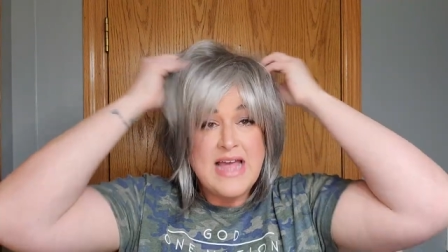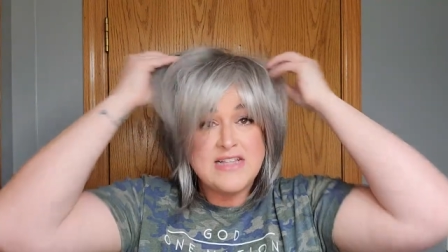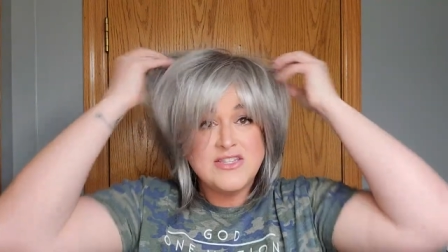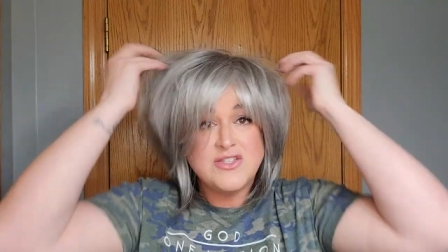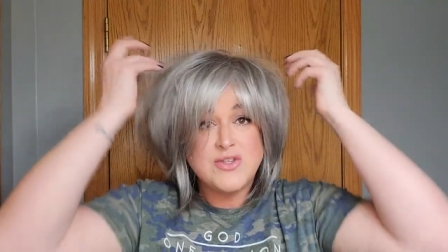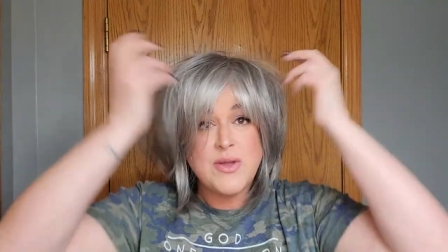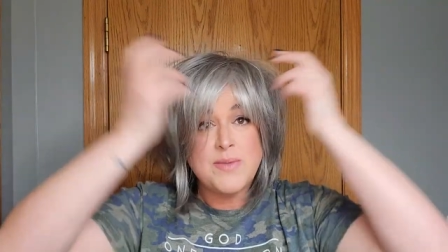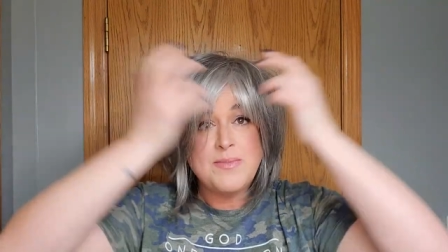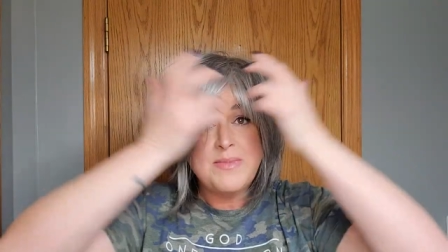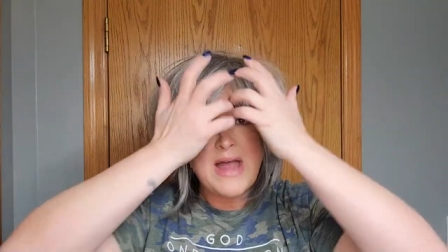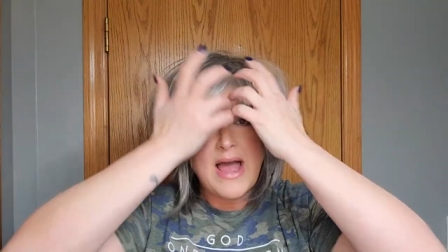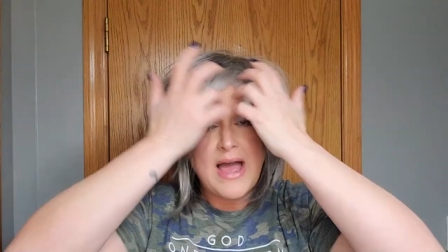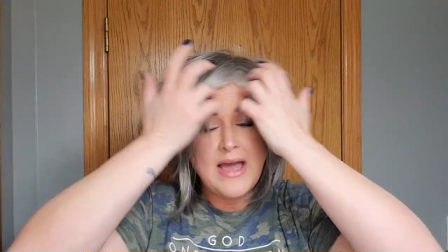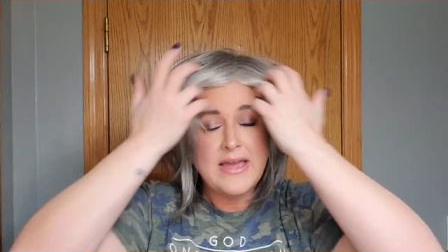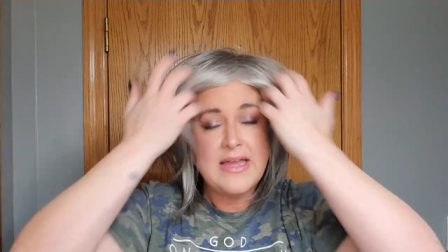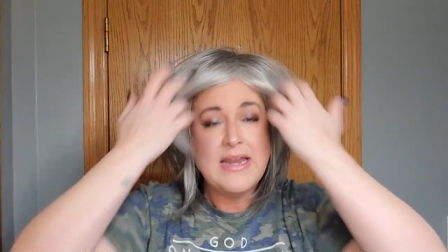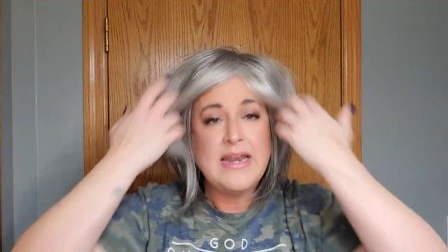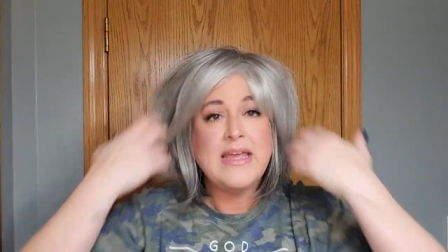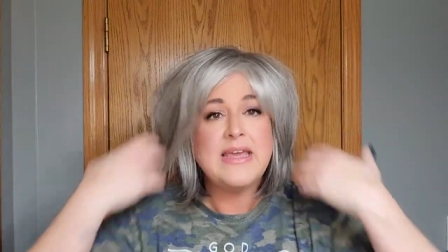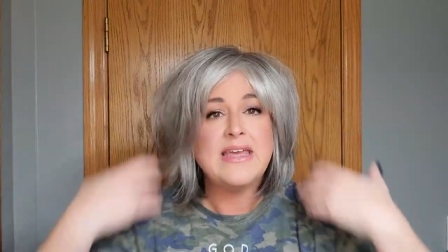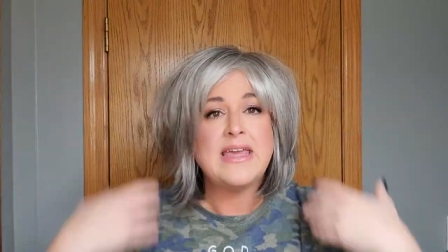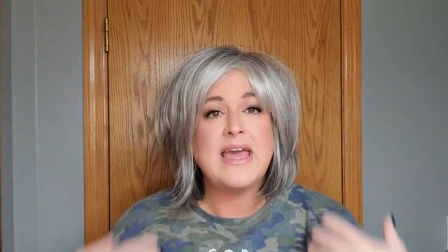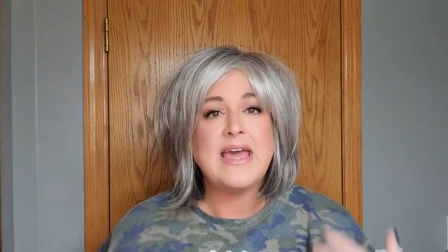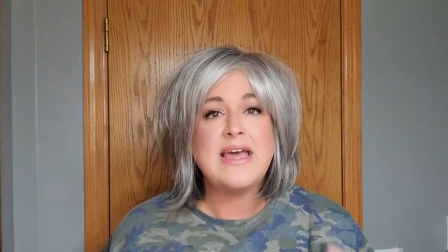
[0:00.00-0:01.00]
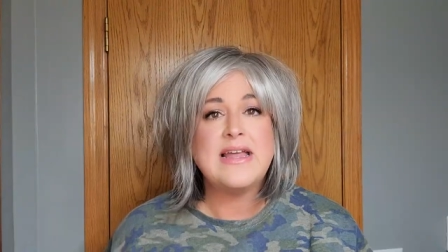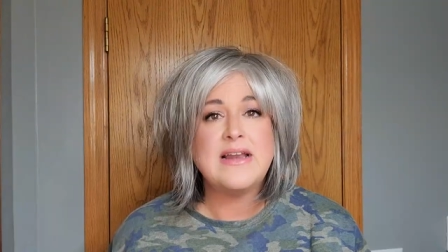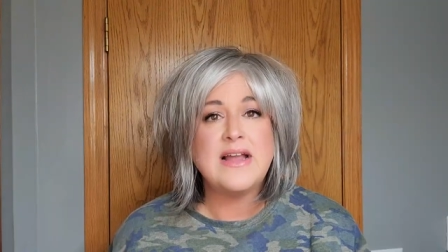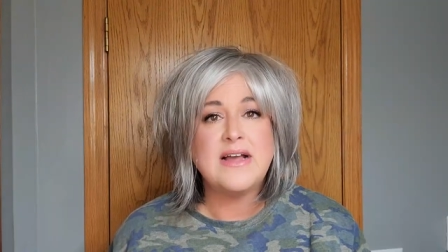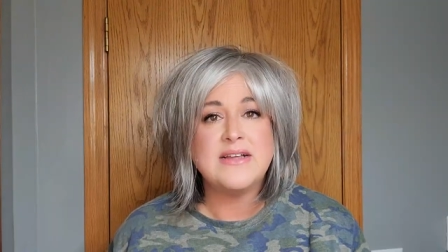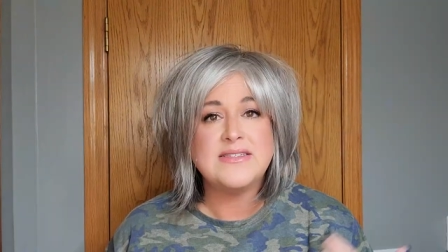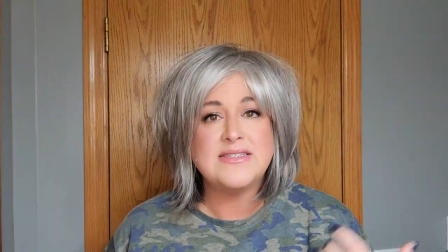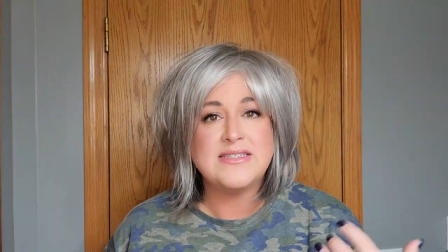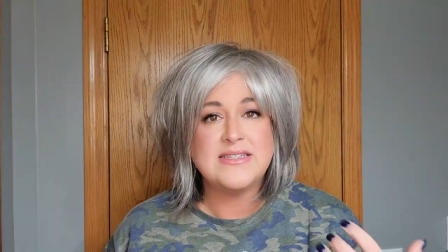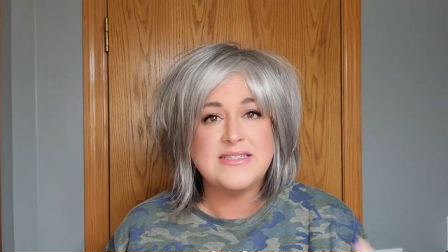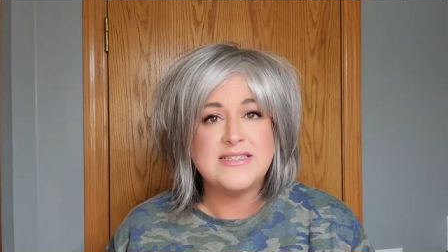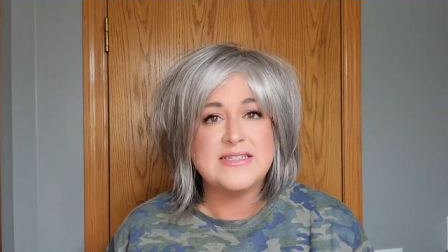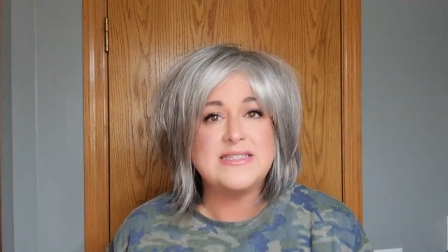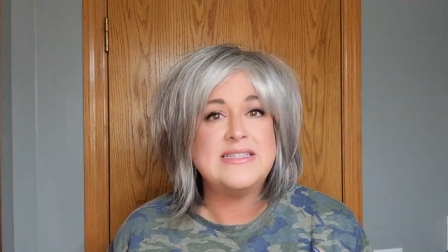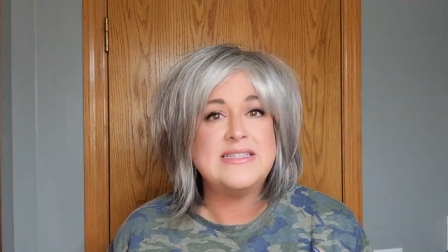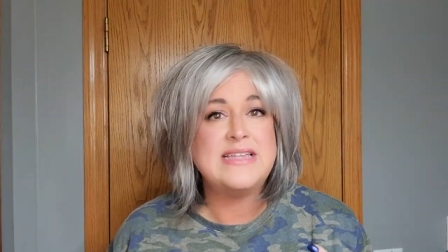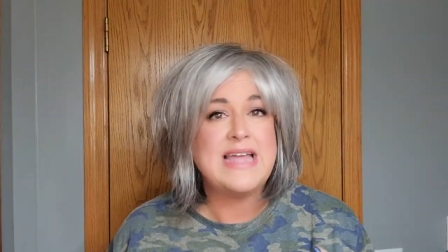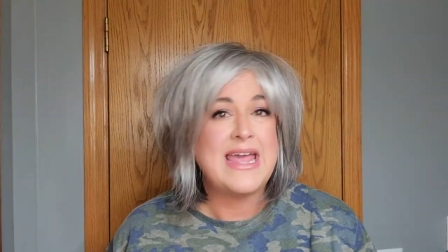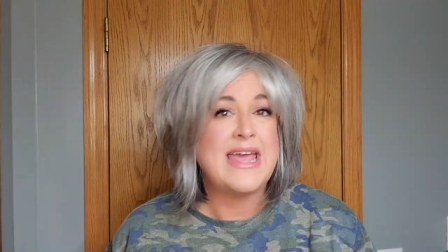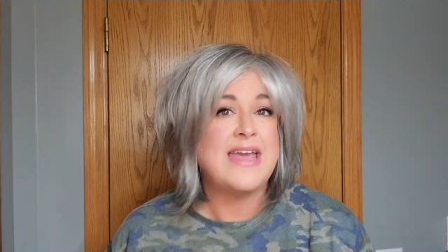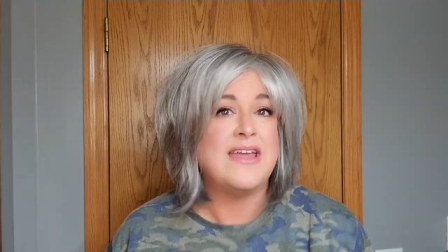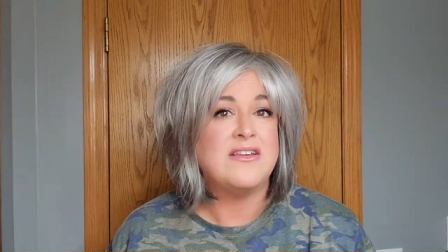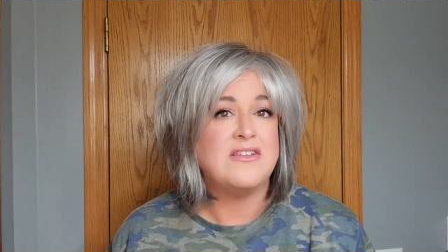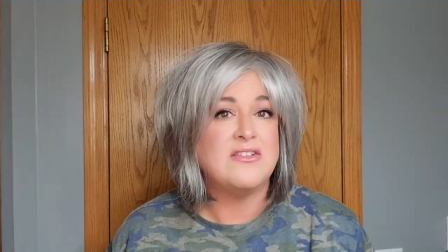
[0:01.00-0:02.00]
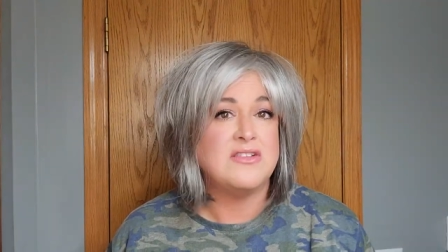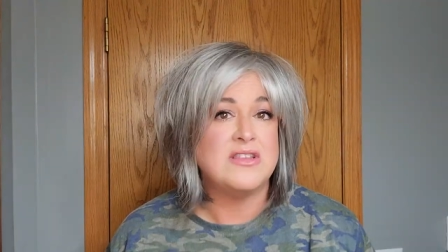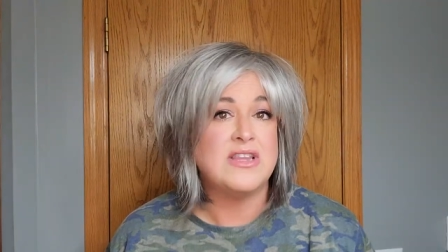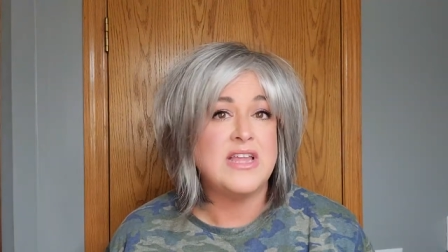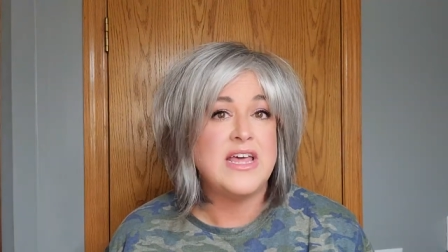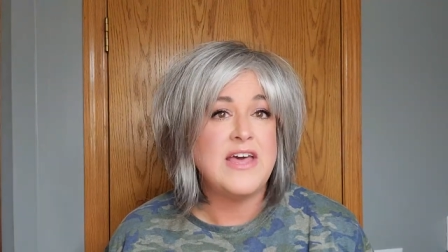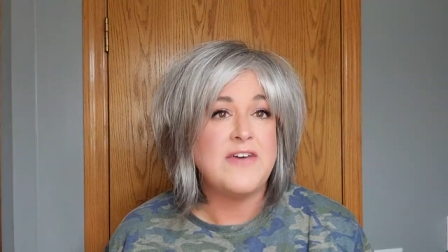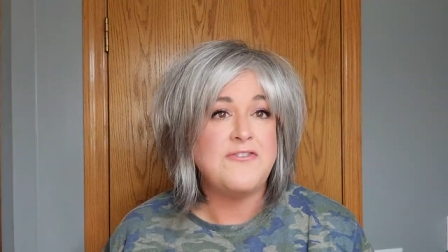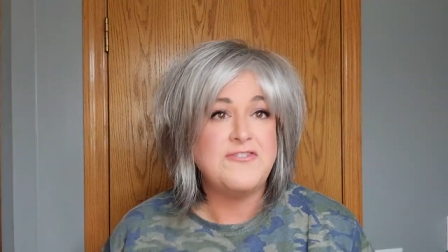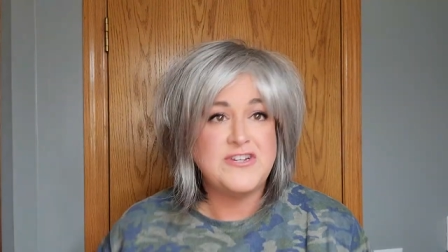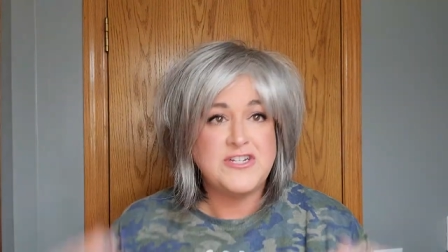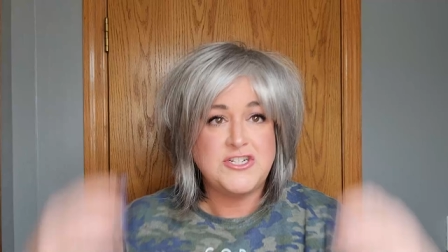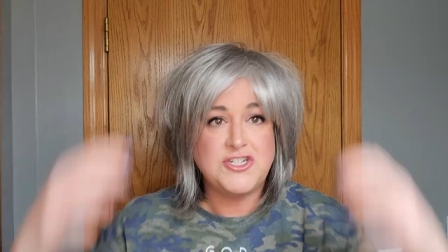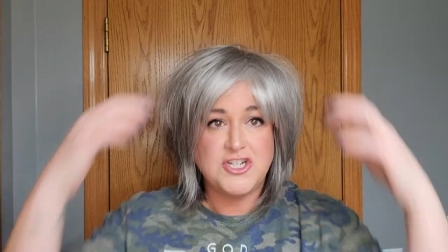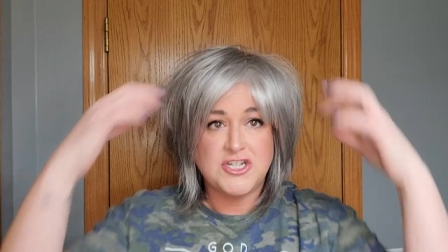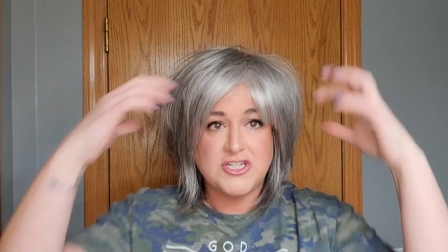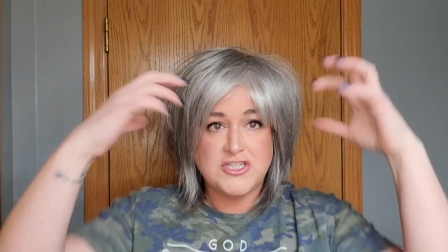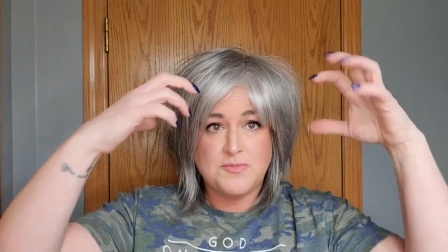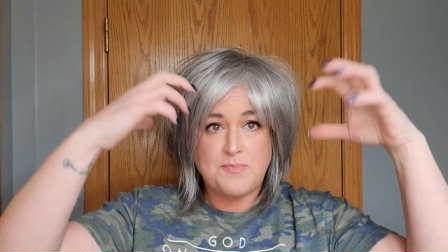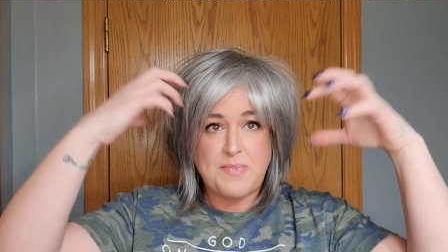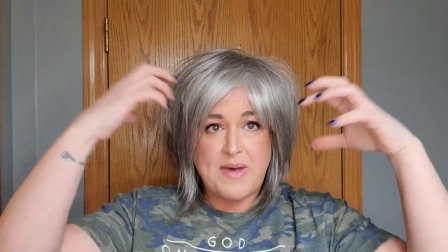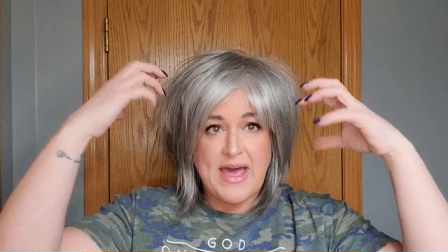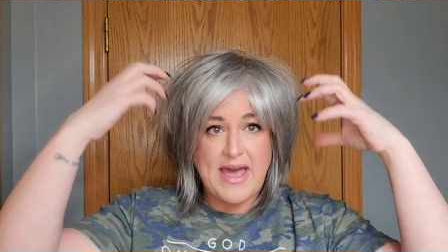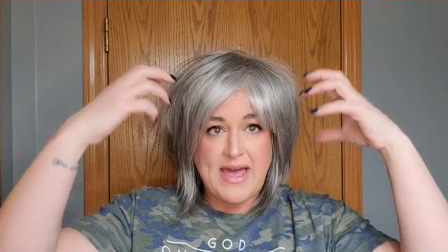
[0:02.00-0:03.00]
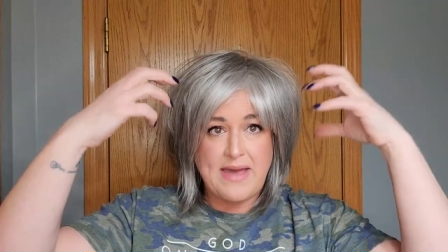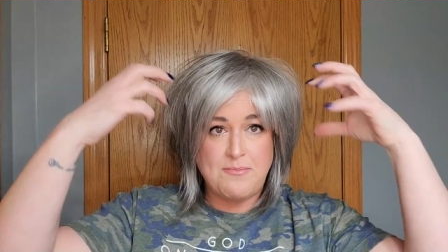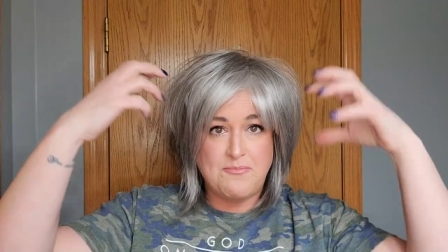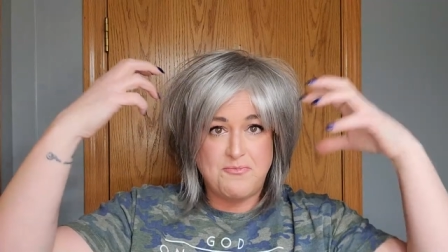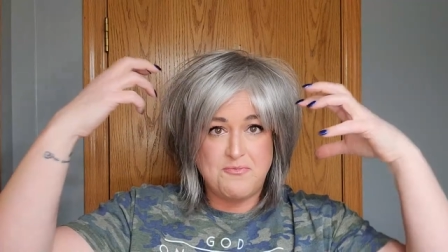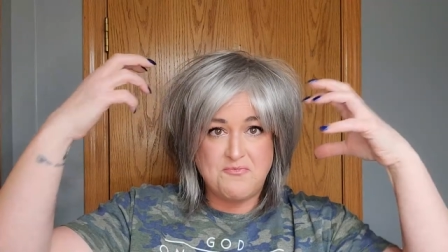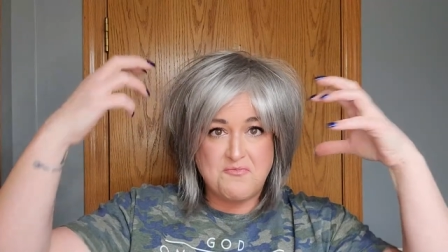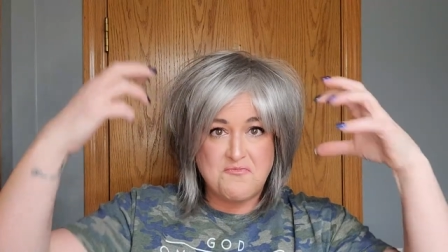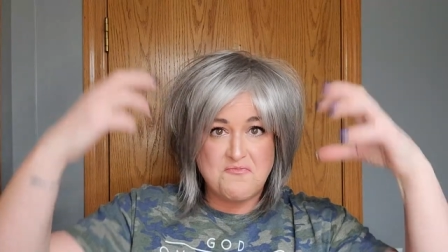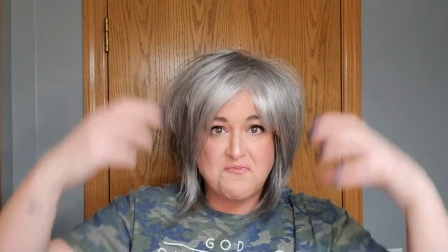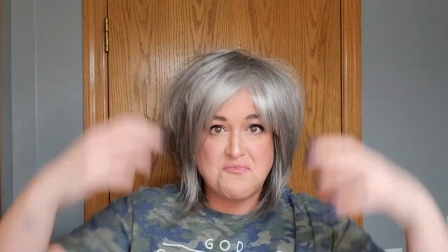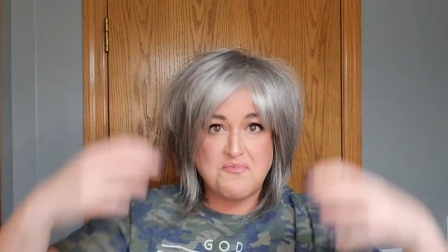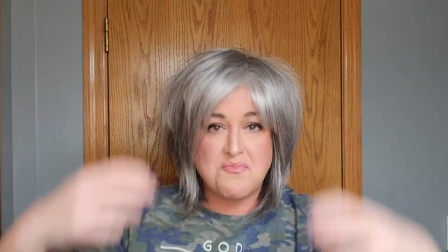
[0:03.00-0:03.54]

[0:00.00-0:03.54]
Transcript: And so I'm not going to get a sustained lift just by